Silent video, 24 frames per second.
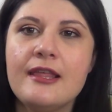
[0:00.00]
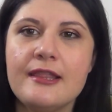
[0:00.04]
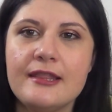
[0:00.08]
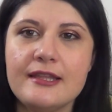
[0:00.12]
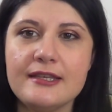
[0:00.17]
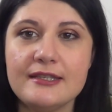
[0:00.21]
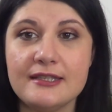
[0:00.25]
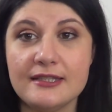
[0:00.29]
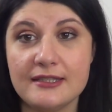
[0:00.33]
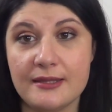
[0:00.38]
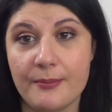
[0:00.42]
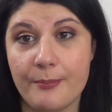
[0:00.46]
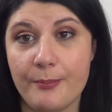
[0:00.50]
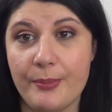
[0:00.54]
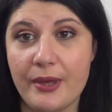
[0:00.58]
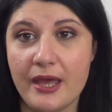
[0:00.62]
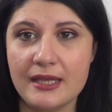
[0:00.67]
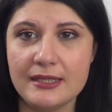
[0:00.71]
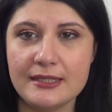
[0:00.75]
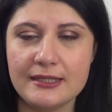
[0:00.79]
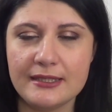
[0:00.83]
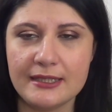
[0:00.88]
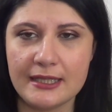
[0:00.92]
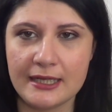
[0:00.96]
this is the
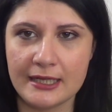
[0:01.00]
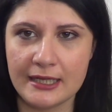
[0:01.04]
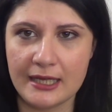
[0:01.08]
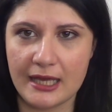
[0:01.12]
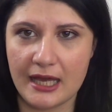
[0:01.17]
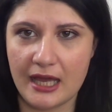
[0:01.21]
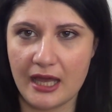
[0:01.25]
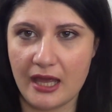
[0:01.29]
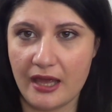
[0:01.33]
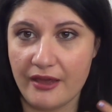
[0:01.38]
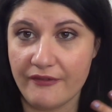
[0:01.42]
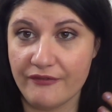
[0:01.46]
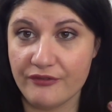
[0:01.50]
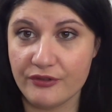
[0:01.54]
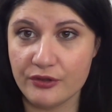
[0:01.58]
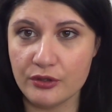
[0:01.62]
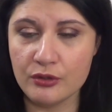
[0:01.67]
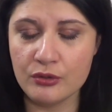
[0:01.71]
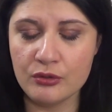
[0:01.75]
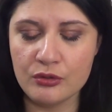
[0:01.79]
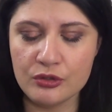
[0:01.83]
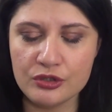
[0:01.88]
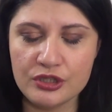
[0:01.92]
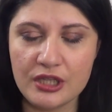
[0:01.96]
best thing I have
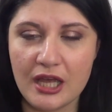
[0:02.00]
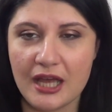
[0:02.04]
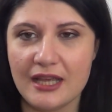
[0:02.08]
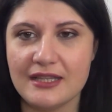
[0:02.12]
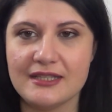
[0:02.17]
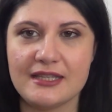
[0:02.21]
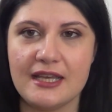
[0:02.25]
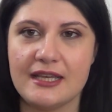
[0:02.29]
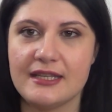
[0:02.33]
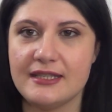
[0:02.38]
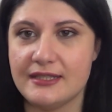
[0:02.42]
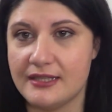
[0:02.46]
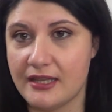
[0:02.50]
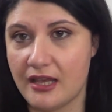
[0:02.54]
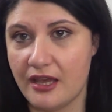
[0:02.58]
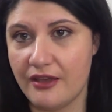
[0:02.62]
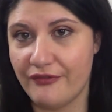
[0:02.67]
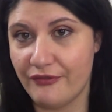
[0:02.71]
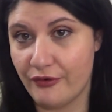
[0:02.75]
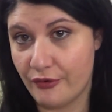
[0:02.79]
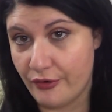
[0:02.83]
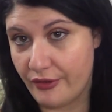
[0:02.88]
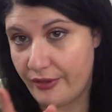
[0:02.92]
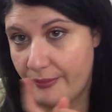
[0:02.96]
used, as I
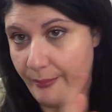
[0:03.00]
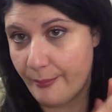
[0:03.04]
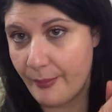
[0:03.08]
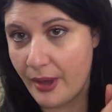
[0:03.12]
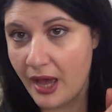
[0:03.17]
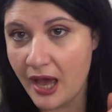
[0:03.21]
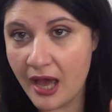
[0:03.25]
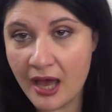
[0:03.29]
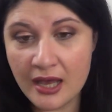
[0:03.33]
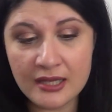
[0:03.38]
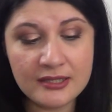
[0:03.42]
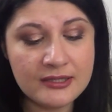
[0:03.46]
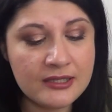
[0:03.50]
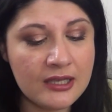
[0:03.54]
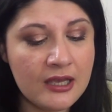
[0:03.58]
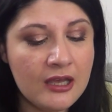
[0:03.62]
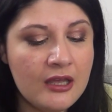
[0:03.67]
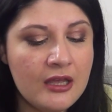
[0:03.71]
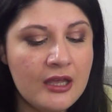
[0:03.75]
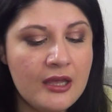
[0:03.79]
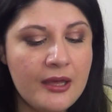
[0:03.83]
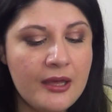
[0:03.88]
say for the mask.